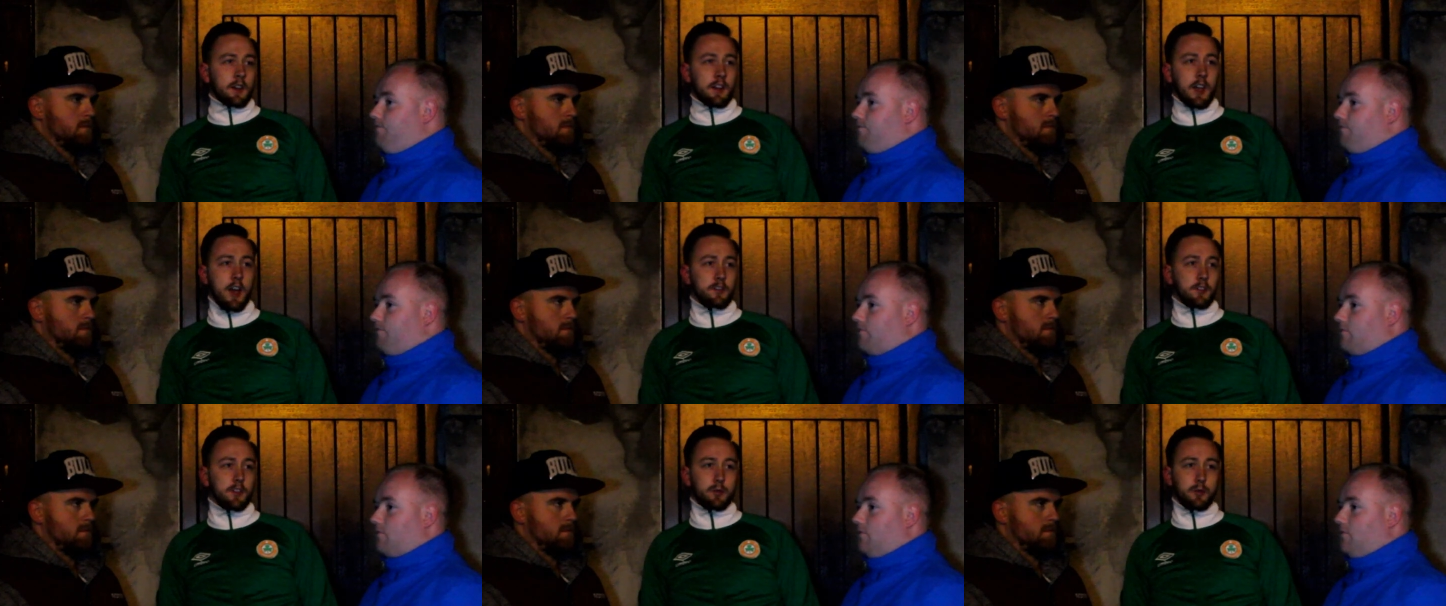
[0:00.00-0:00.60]

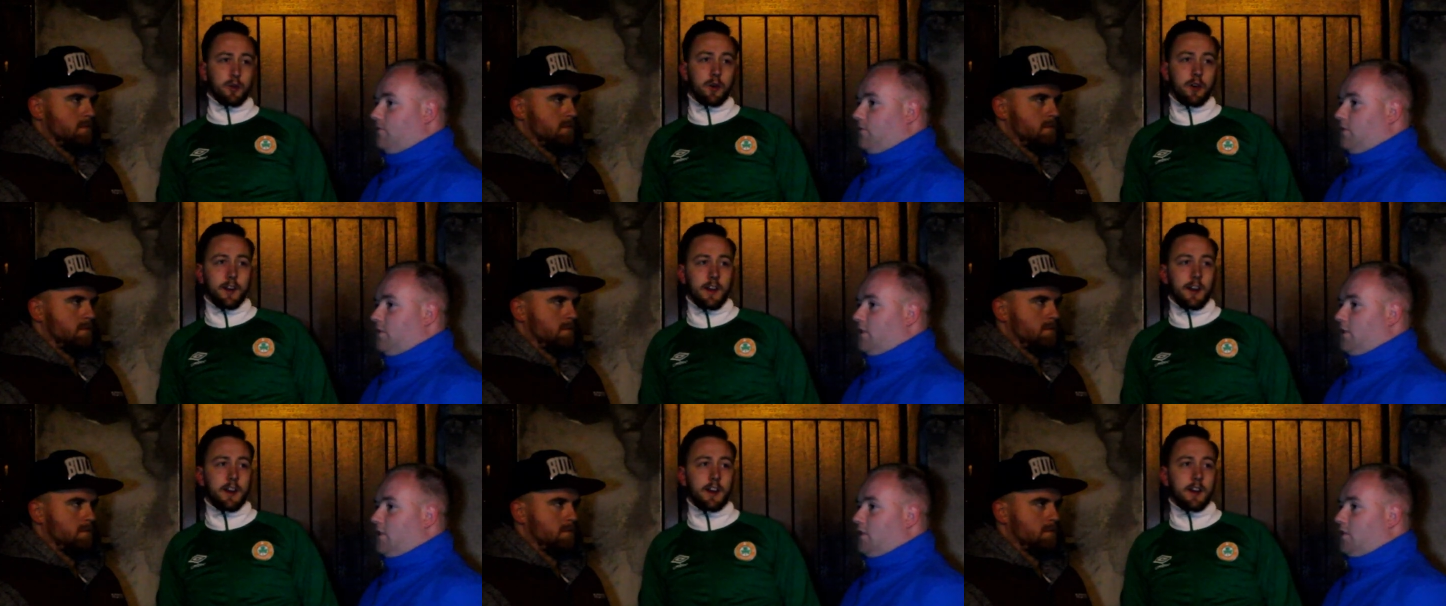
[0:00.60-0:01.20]
Speaker 1: Kevin De Bruyne
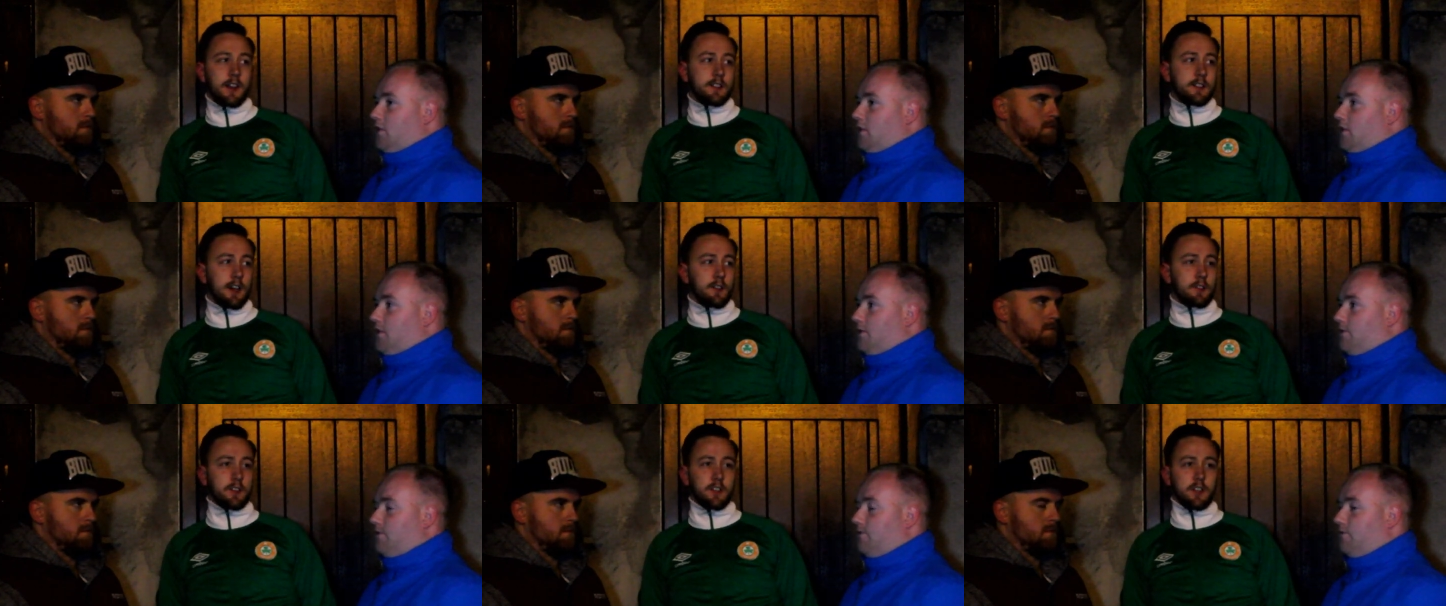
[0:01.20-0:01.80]
and
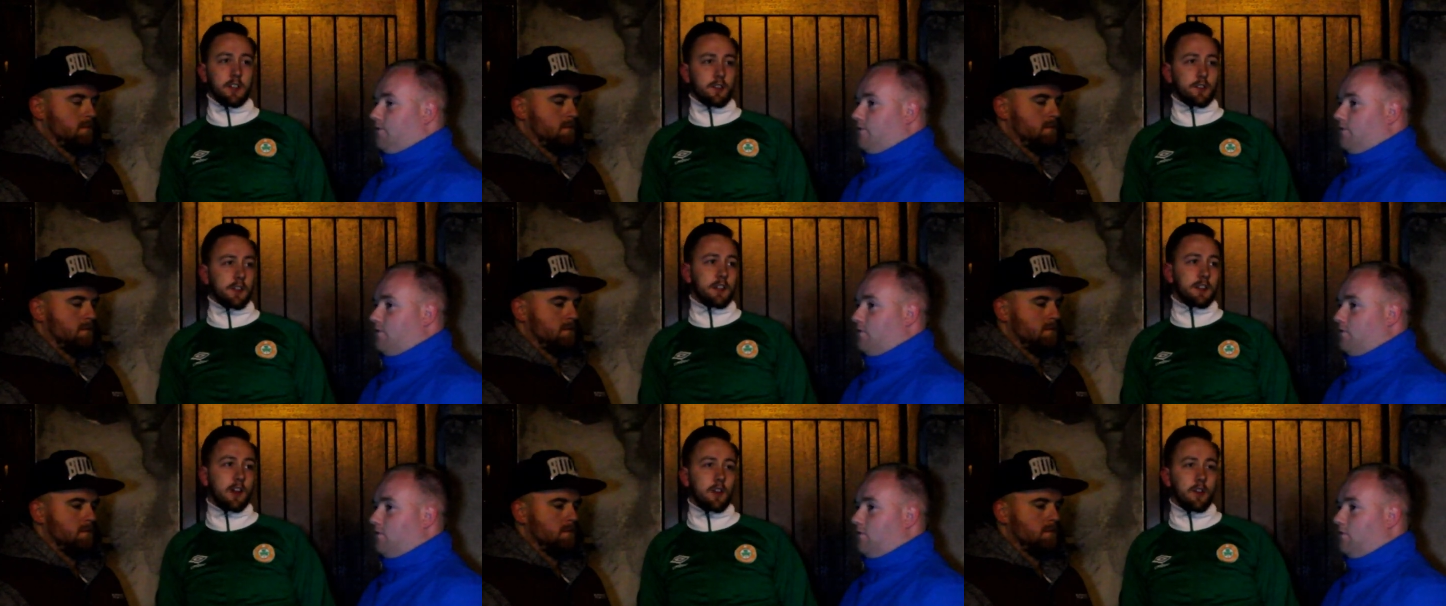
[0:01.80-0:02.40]
David Silva
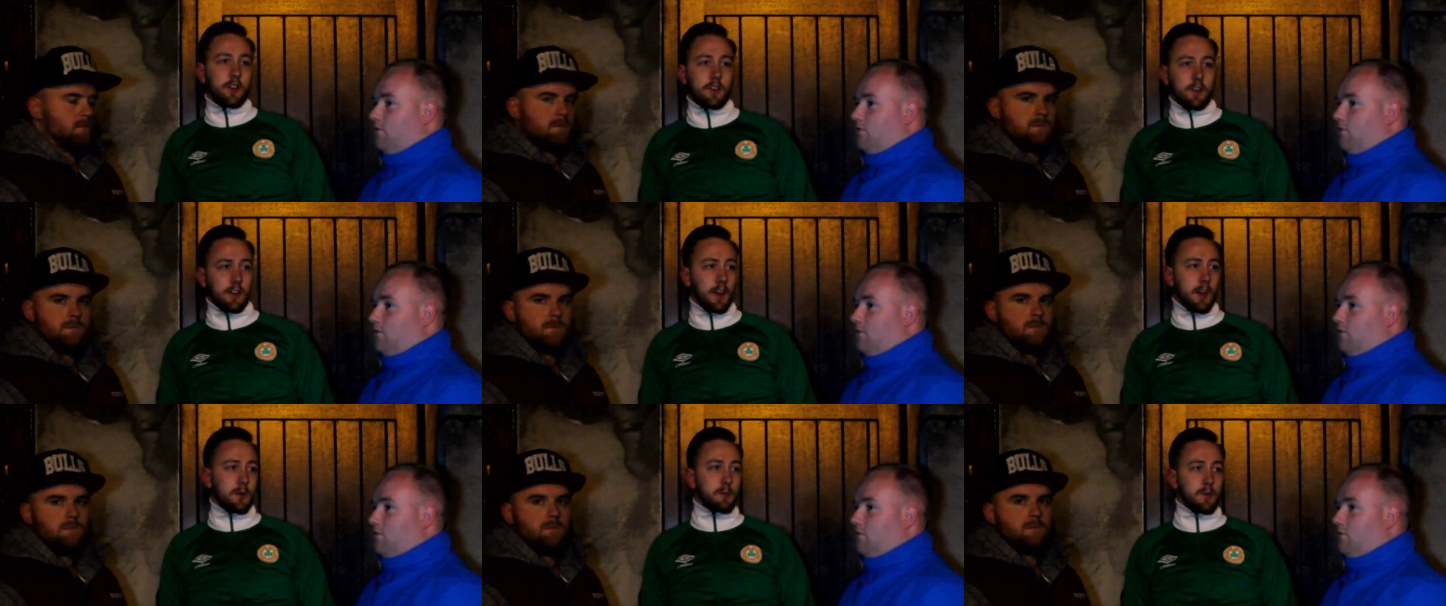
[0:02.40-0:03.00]
and the likes of
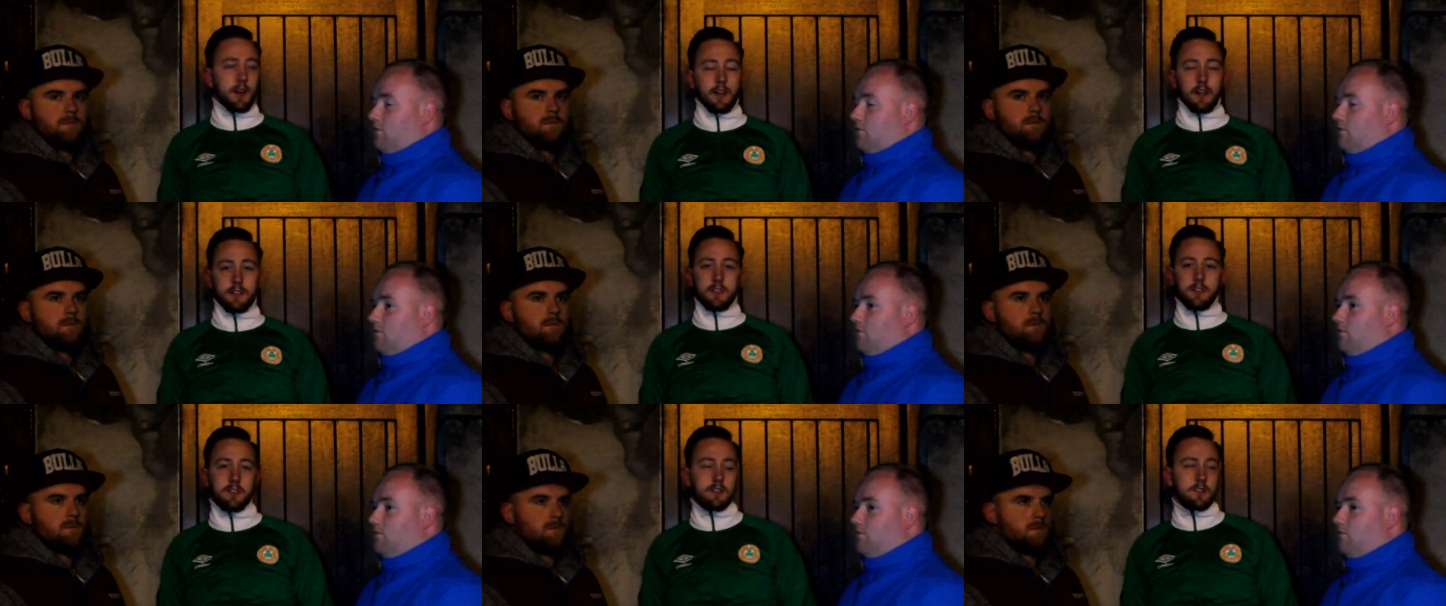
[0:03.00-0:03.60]
them
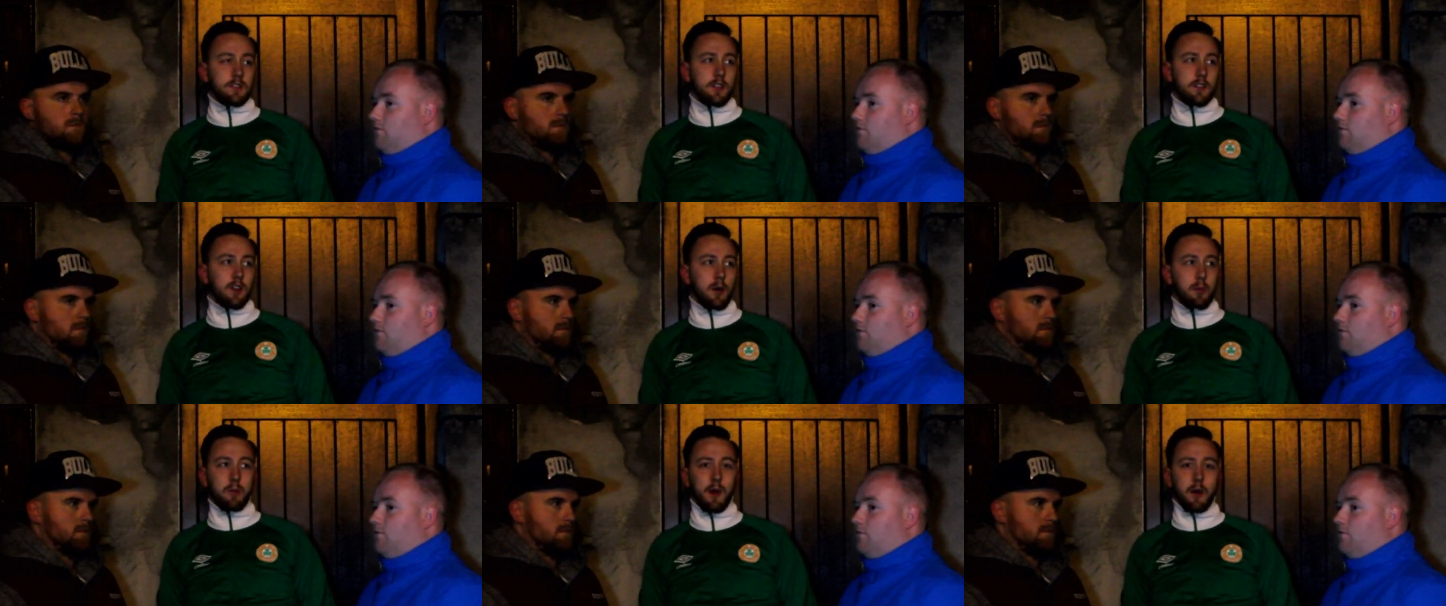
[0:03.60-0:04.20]
as the
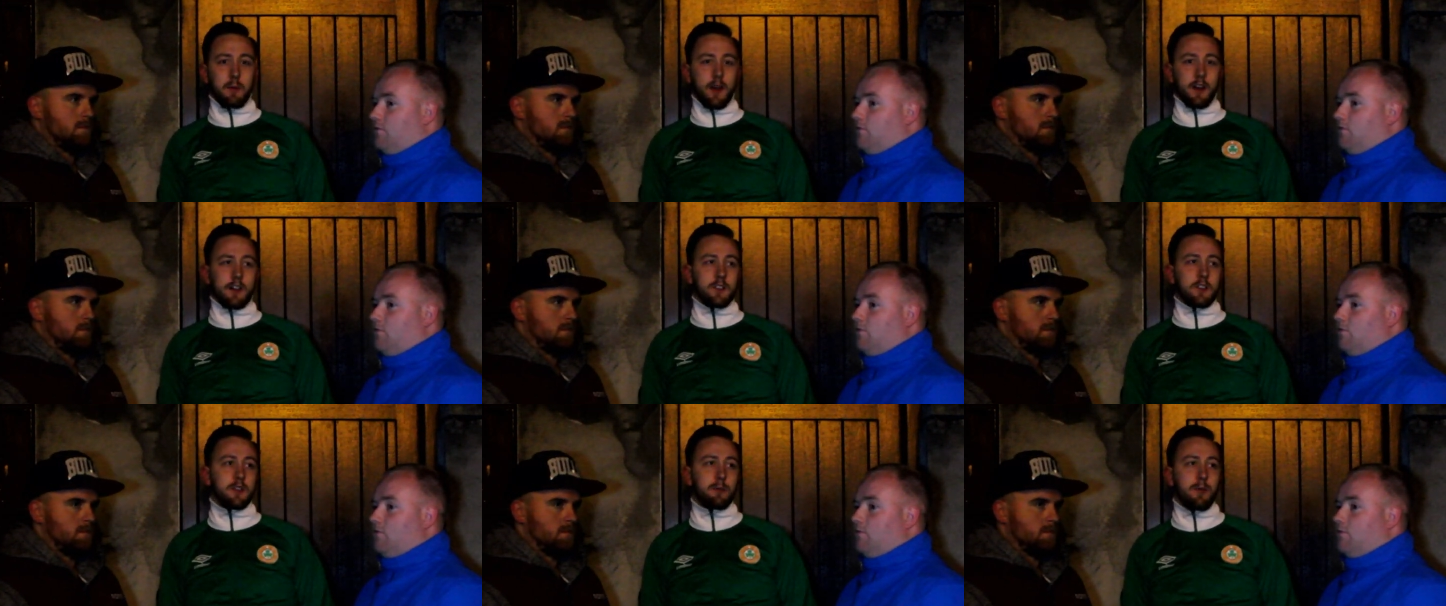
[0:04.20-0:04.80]
top playmakers
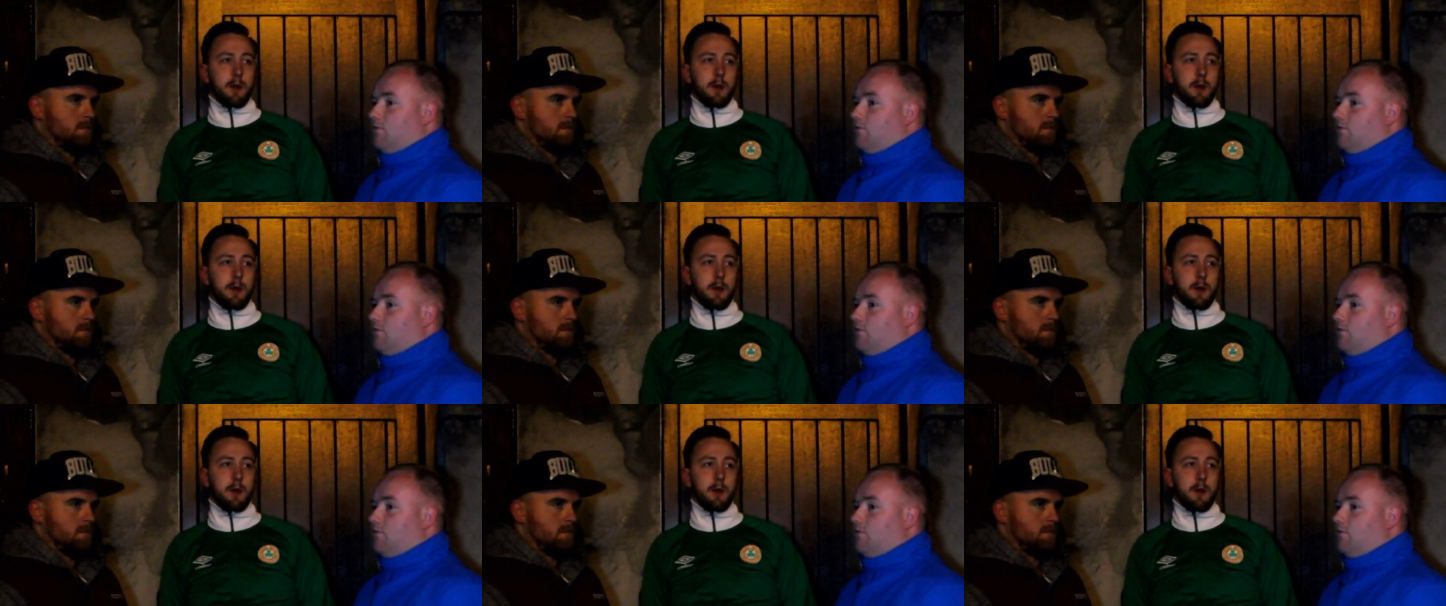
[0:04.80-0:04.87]
in the